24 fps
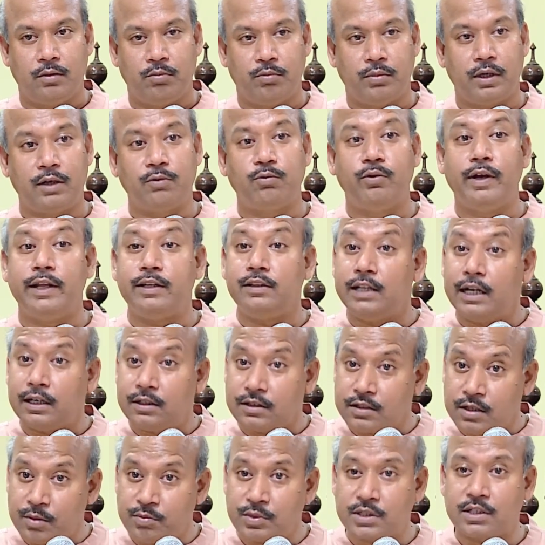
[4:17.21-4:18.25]
But when that
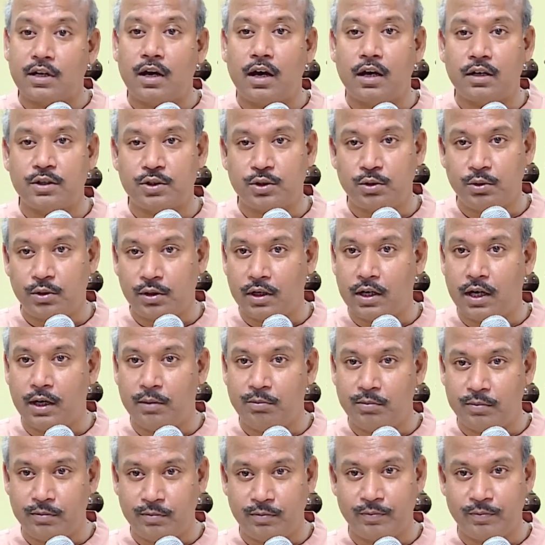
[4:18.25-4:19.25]
samskar should come?